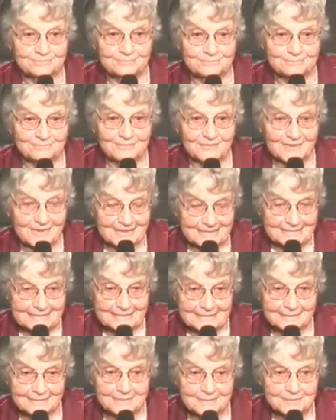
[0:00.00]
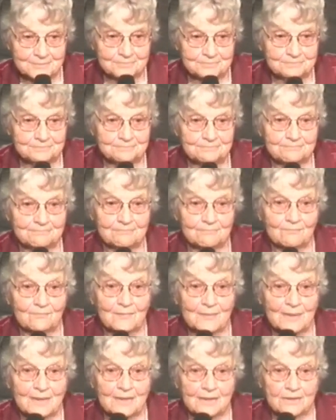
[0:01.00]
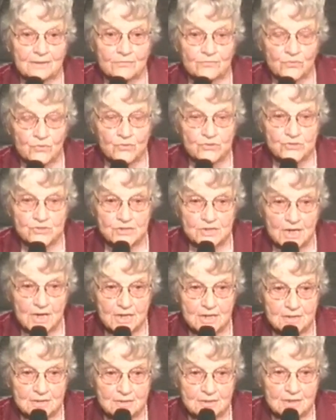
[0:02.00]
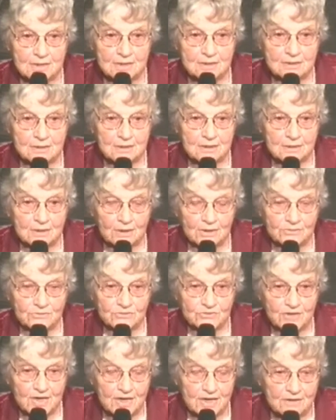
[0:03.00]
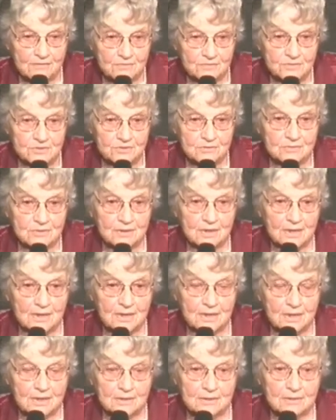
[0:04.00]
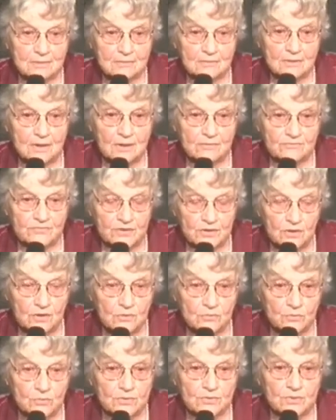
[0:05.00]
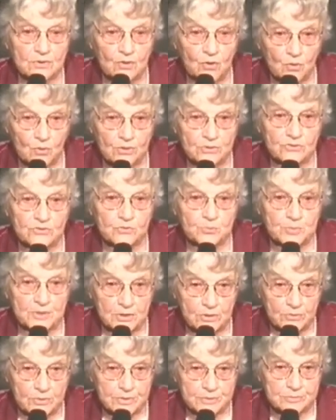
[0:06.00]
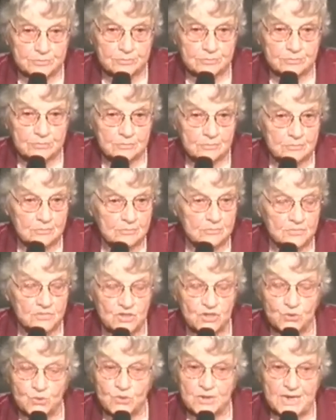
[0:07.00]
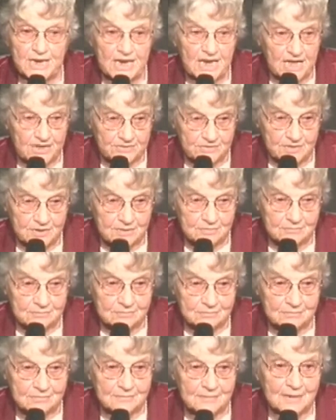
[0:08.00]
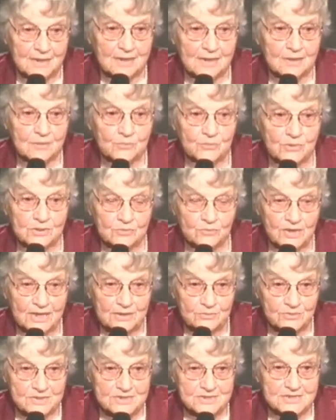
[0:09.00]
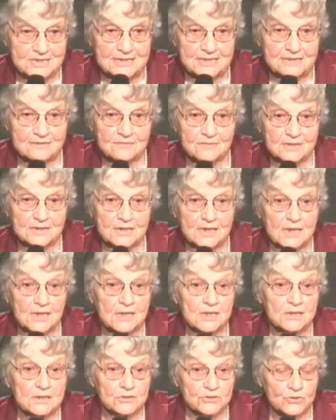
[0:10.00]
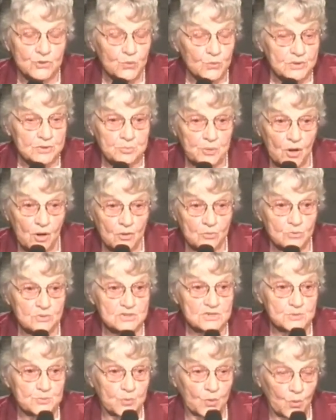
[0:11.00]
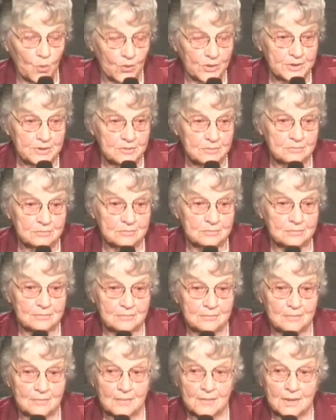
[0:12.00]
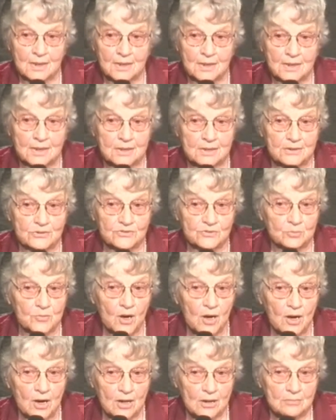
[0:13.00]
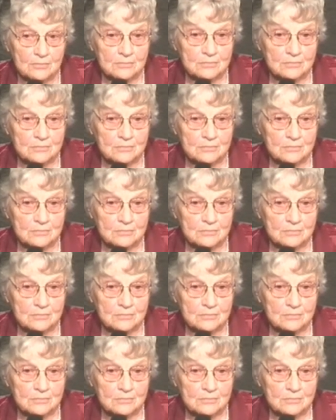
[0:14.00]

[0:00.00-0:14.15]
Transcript: They did. The first night they got saved and filled with the Holy Spirit, knew nothing, but they received. So when Paul was born, his mom,